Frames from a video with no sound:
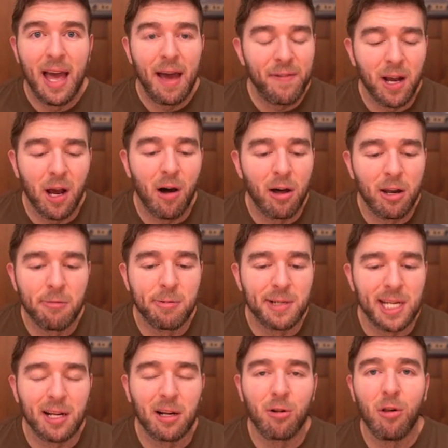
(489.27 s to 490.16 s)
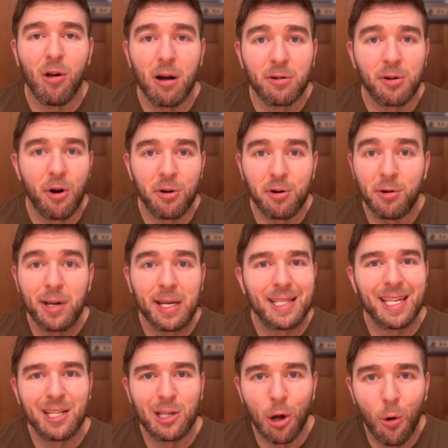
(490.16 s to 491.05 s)
having a 100% clogged artery
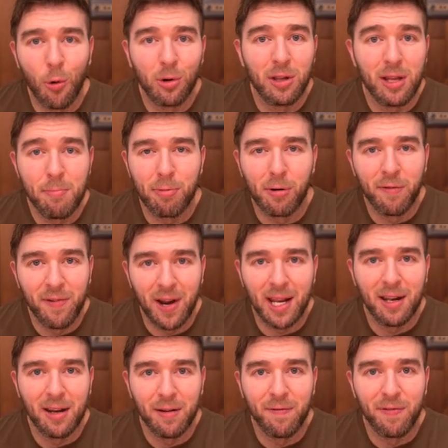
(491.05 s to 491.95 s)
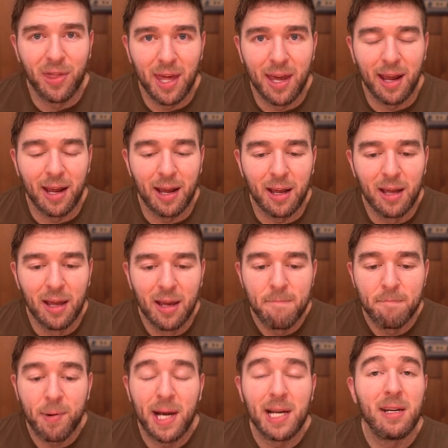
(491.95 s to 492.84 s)
is a totally preventative thing
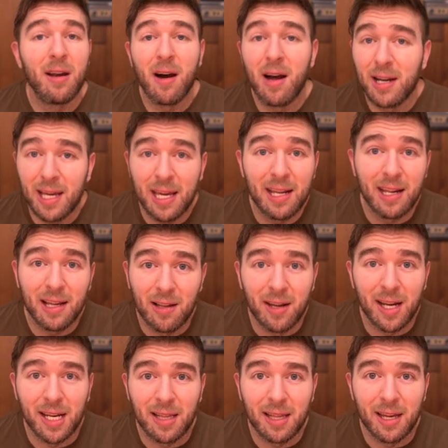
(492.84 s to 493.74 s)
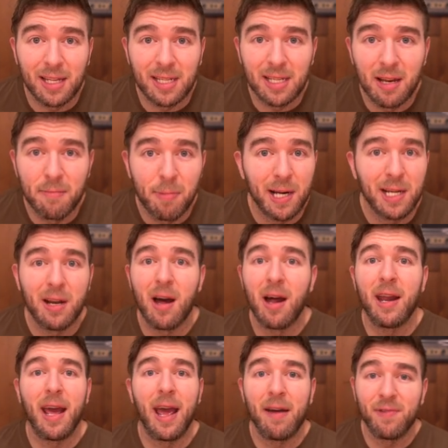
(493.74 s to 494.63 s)
by not eating like this, by
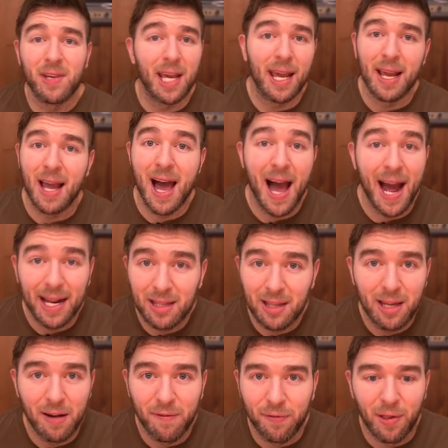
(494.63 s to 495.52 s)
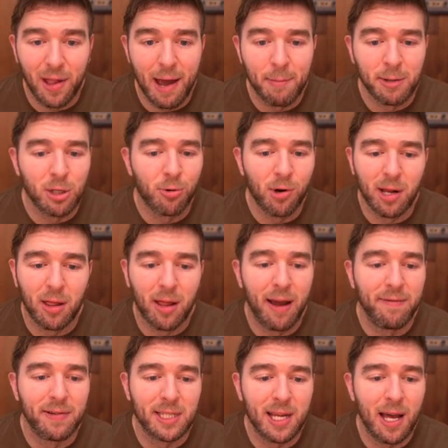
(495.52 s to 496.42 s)
not having a highly inflammatory
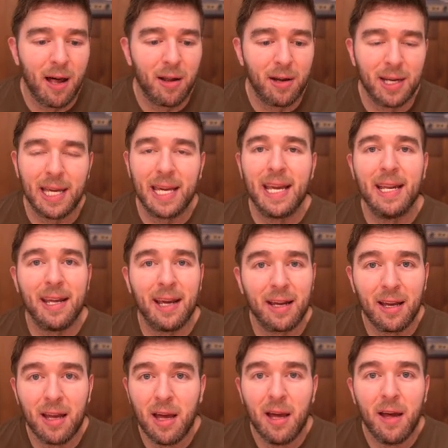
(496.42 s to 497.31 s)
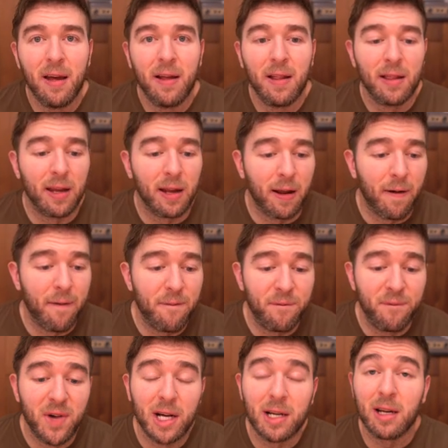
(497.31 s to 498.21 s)
lifestyle and eating like
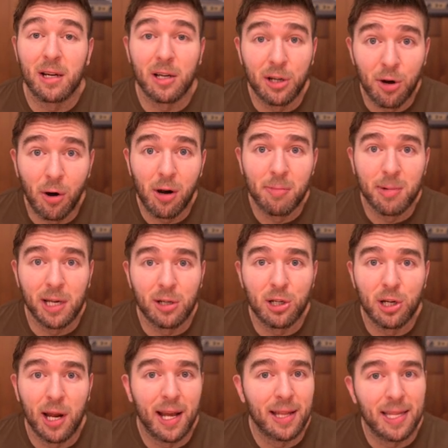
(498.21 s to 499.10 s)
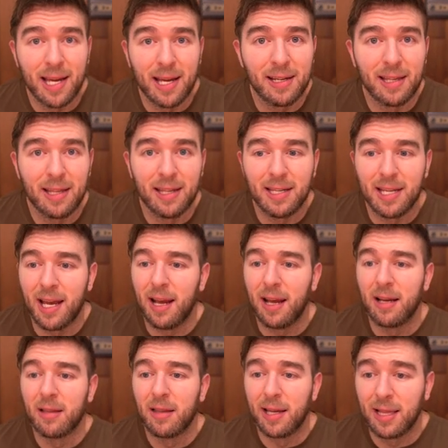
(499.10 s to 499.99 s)
fucking garbage at the end of the
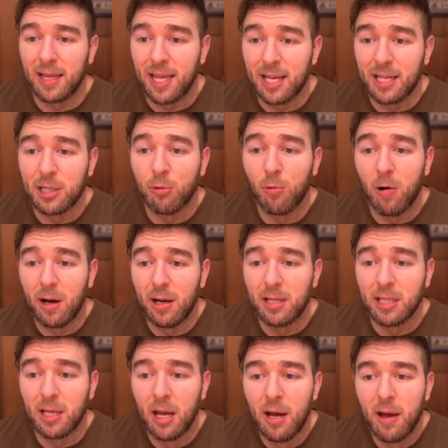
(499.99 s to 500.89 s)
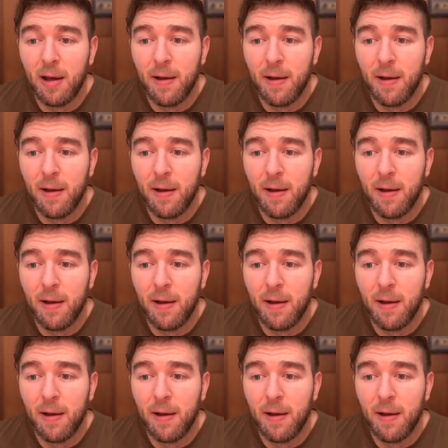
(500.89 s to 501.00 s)
day. Like this was,